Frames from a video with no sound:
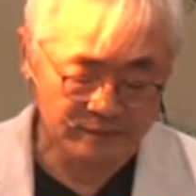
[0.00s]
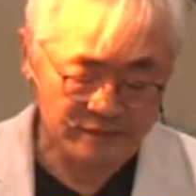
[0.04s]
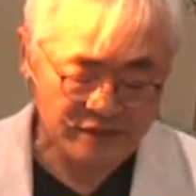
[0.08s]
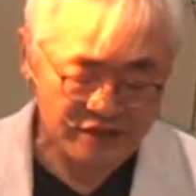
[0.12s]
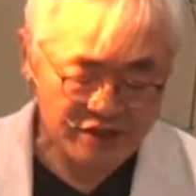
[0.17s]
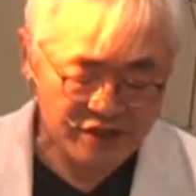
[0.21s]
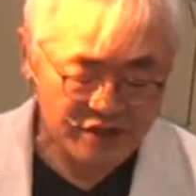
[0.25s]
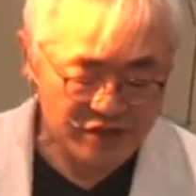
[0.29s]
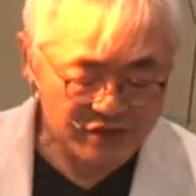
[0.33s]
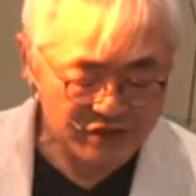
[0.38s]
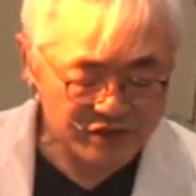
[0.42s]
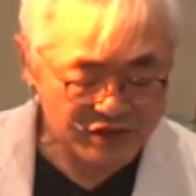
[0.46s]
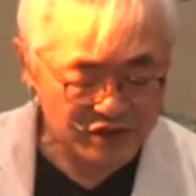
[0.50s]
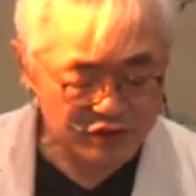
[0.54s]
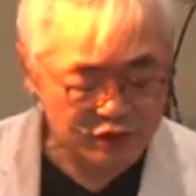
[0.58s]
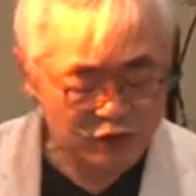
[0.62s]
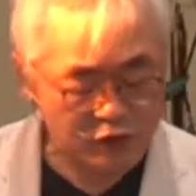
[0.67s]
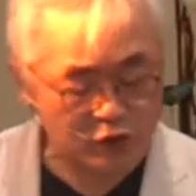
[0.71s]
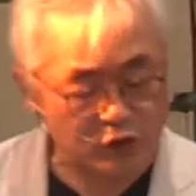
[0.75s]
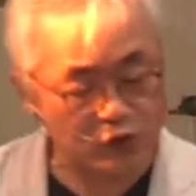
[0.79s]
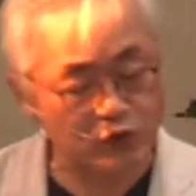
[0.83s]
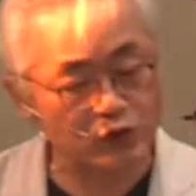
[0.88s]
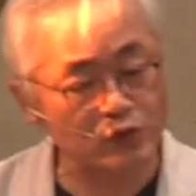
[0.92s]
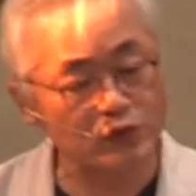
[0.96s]
Here's a
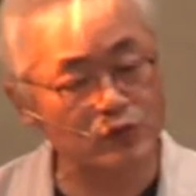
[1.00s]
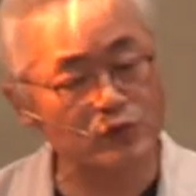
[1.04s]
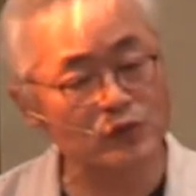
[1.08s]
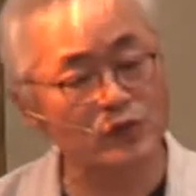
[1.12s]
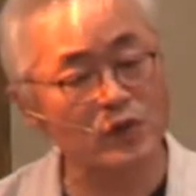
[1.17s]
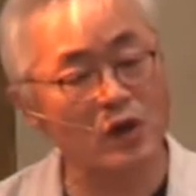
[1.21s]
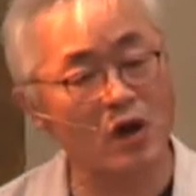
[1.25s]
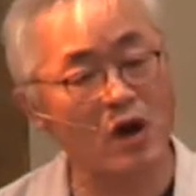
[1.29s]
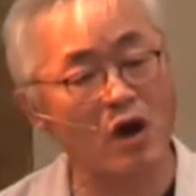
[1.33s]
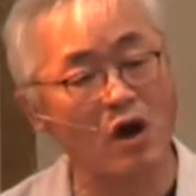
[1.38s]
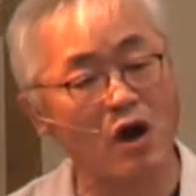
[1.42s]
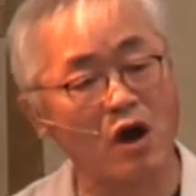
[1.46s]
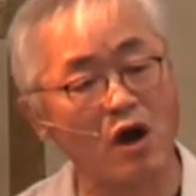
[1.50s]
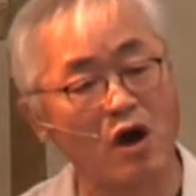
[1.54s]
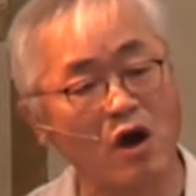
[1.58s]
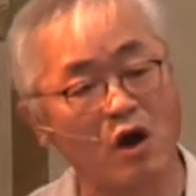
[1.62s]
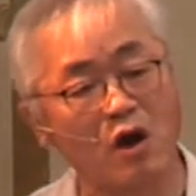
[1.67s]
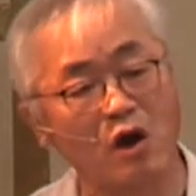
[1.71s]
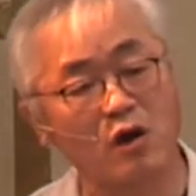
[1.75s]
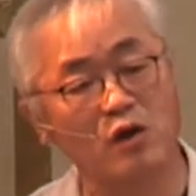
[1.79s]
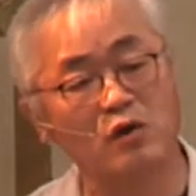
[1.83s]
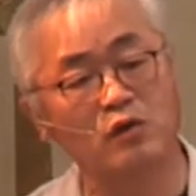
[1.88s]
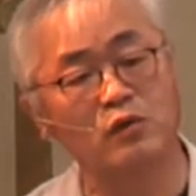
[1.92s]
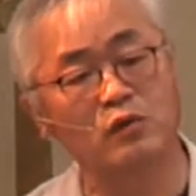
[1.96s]
true
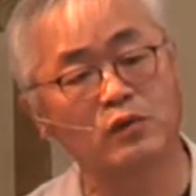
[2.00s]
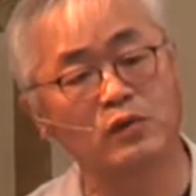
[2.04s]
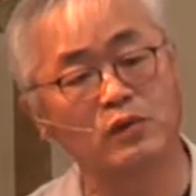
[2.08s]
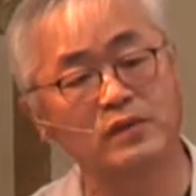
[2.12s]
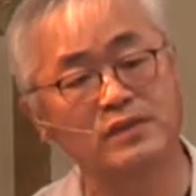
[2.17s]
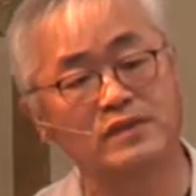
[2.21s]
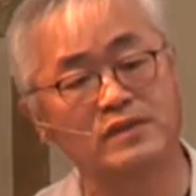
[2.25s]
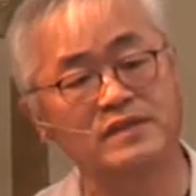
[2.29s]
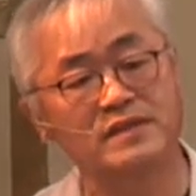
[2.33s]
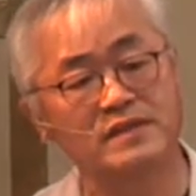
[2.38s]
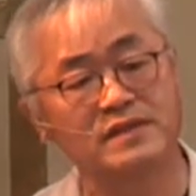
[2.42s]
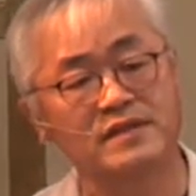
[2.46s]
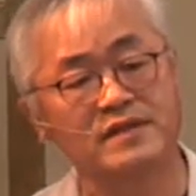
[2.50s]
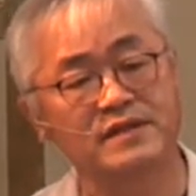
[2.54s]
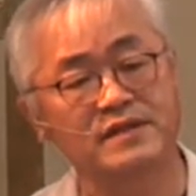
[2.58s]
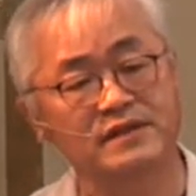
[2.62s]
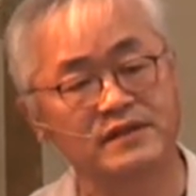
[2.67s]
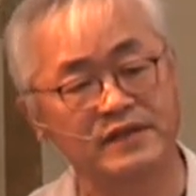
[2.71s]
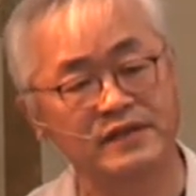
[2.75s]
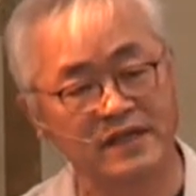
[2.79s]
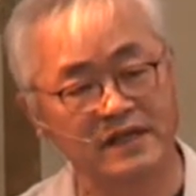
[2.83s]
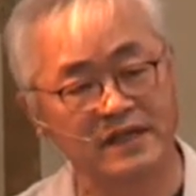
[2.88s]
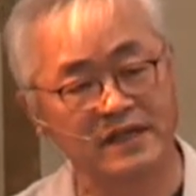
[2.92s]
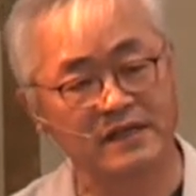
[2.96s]
awkward
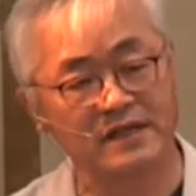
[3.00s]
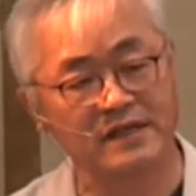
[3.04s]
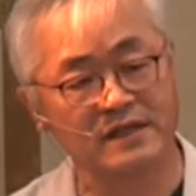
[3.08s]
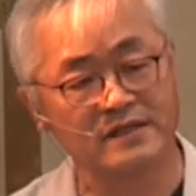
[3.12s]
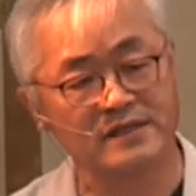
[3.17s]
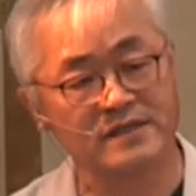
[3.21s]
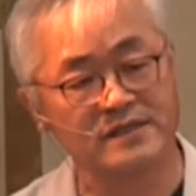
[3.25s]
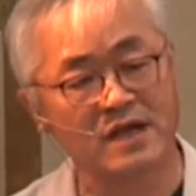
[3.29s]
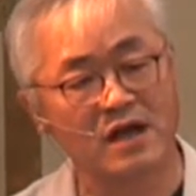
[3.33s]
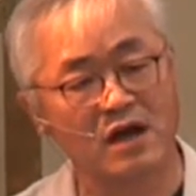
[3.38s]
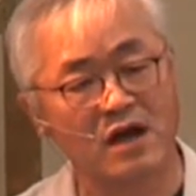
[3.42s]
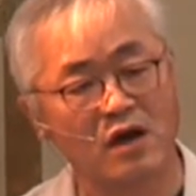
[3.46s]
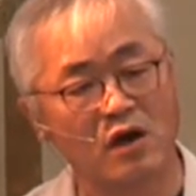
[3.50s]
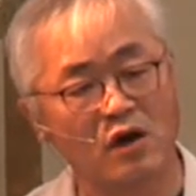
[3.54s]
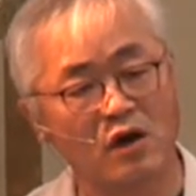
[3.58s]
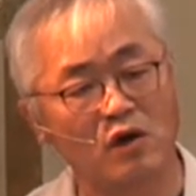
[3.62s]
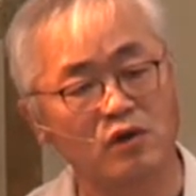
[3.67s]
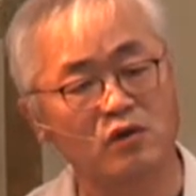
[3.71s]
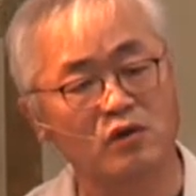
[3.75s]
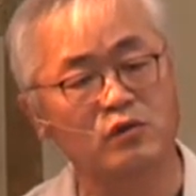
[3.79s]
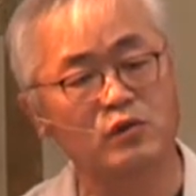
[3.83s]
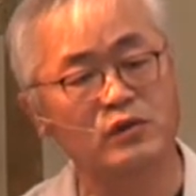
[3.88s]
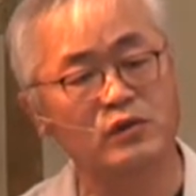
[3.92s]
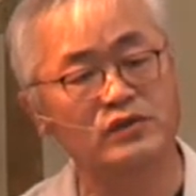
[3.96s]

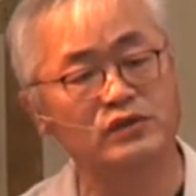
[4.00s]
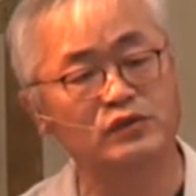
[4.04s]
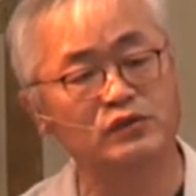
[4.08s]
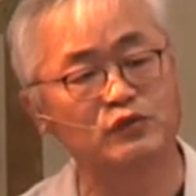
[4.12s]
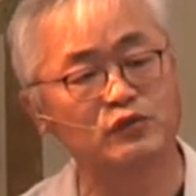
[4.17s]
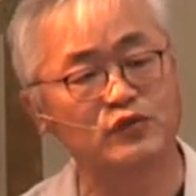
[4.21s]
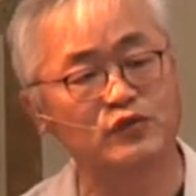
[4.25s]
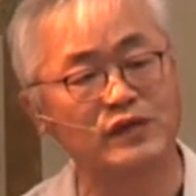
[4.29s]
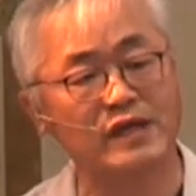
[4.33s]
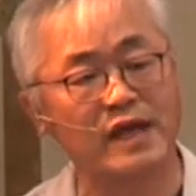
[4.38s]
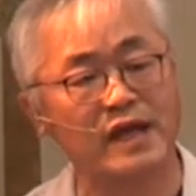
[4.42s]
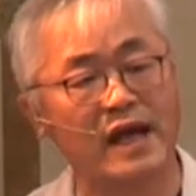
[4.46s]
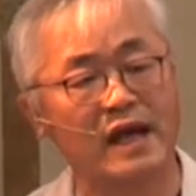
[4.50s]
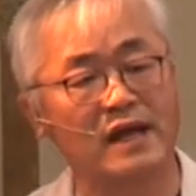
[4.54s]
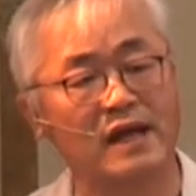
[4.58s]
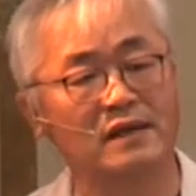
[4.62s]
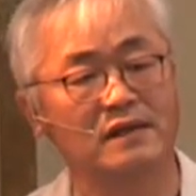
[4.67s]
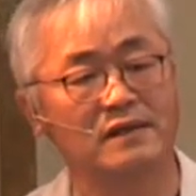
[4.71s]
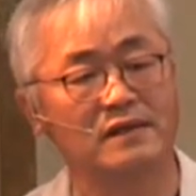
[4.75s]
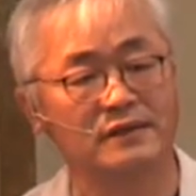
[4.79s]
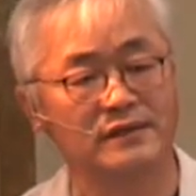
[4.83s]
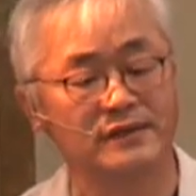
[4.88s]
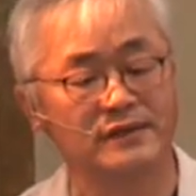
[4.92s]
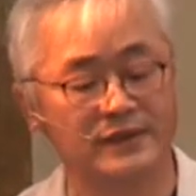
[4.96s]

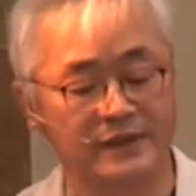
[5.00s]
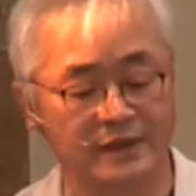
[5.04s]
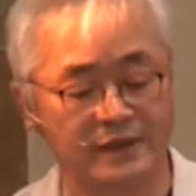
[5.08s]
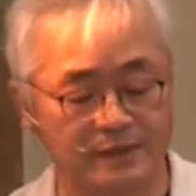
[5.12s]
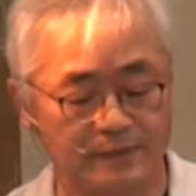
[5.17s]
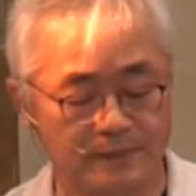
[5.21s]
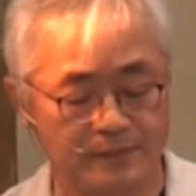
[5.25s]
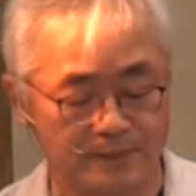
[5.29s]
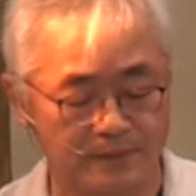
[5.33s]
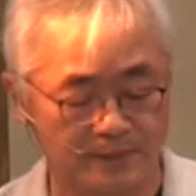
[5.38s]
reality.